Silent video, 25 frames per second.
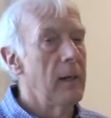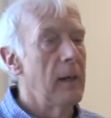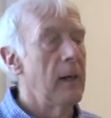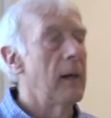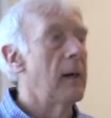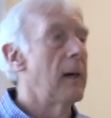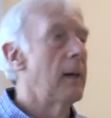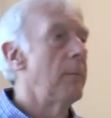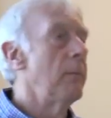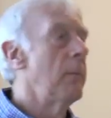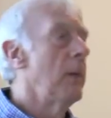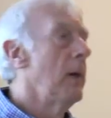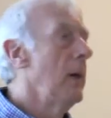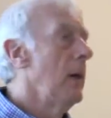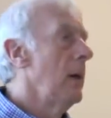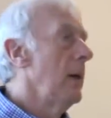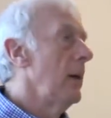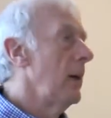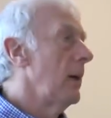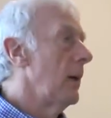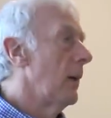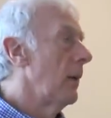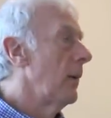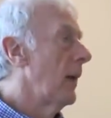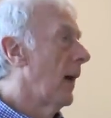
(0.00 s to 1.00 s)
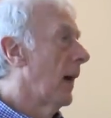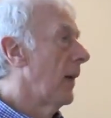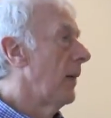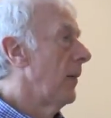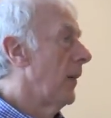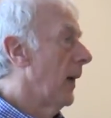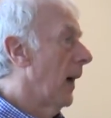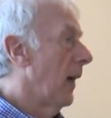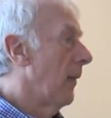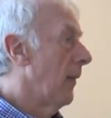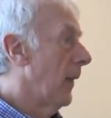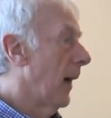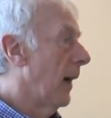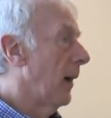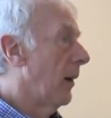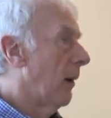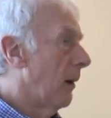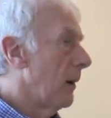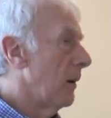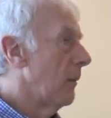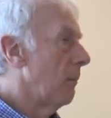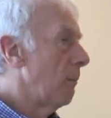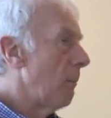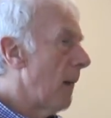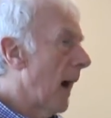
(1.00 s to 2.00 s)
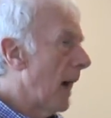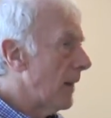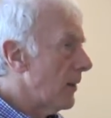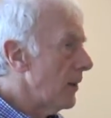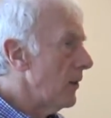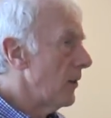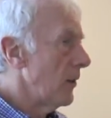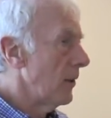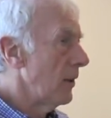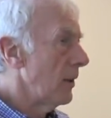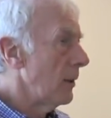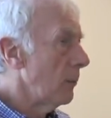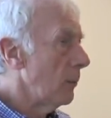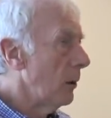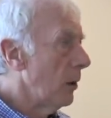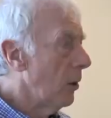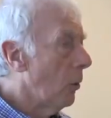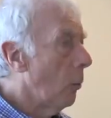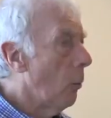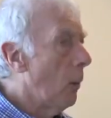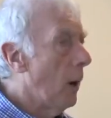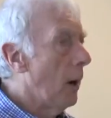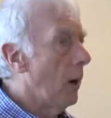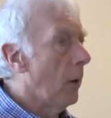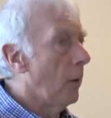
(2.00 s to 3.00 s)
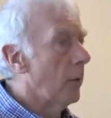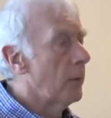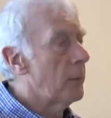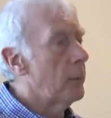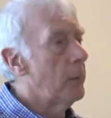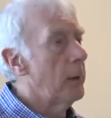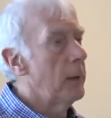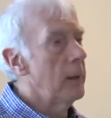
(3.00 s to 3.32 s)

Um, you know, that, that, that kind of matters in the real world.